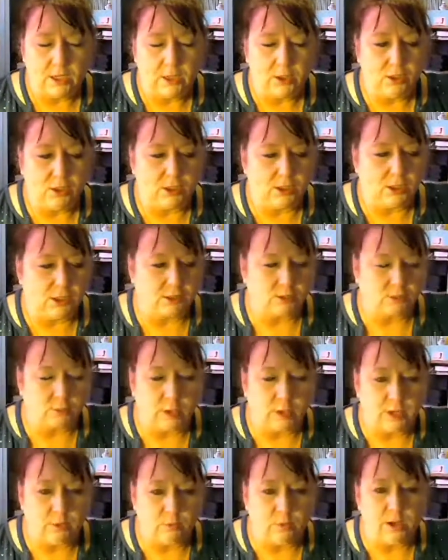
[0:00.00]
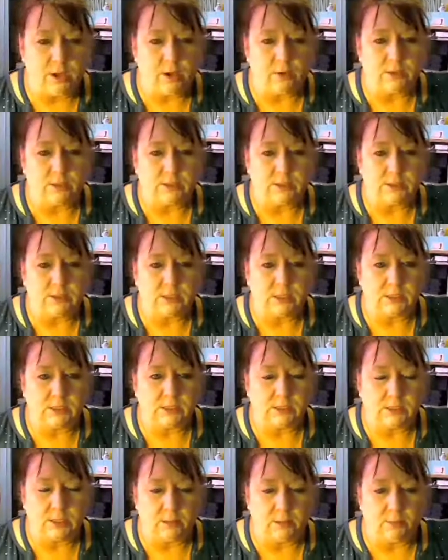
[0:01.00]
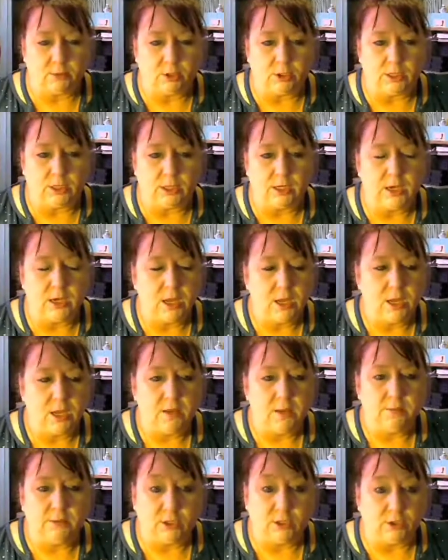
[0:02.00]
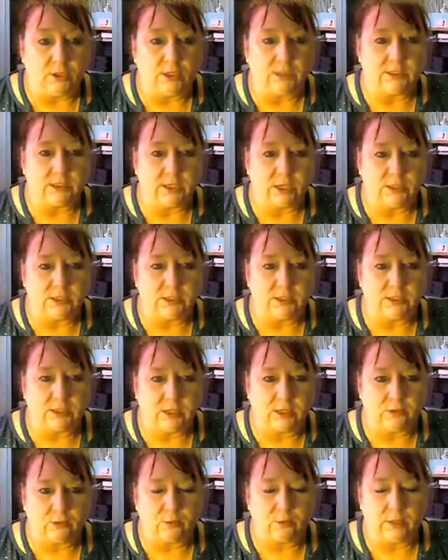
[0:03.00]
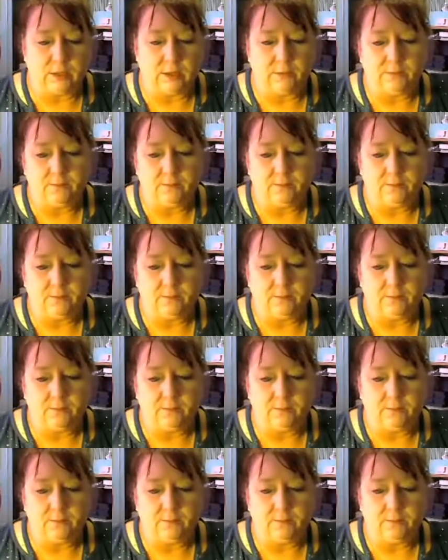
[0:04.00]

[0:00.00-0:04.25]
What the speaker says: It doesn't read well. It's dumb looking, but they're getting tons of sales with it.